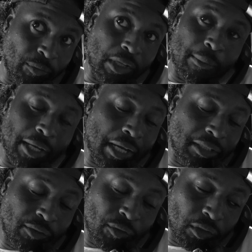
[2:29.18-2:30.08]
Yeah, but I gotta
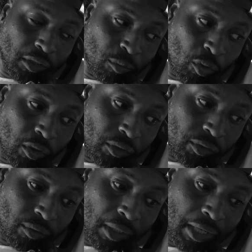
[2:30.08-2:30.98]
leave early in the morning
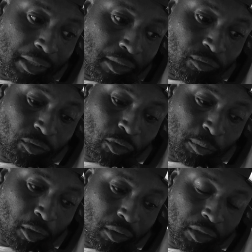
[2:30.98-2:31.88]
too. I gotta leave
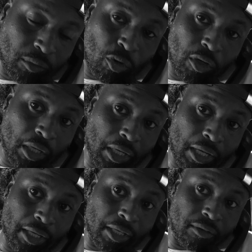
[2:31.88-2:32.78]
super early in the morning. I got
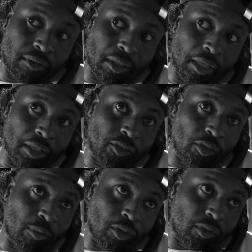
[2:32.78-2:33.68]
I got I got
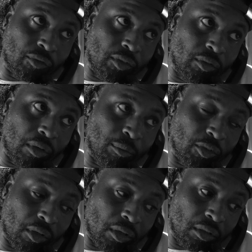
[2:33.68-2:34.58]
so much stuff to do. I'm
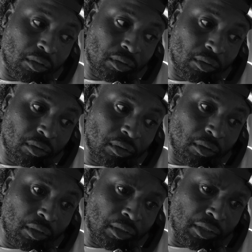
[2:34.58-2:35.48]
sorry.
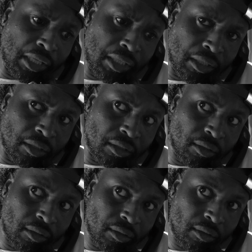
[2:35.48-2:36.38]
Yeah, yeah.
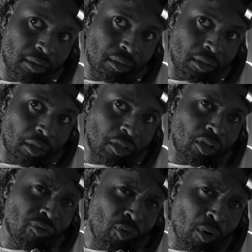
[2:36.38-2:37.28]

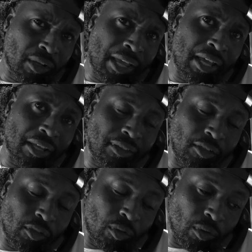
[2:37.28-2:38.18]
No, of course. Hey, I
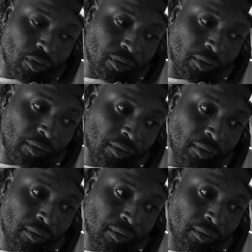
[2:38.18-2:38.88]
think you're gorgeous.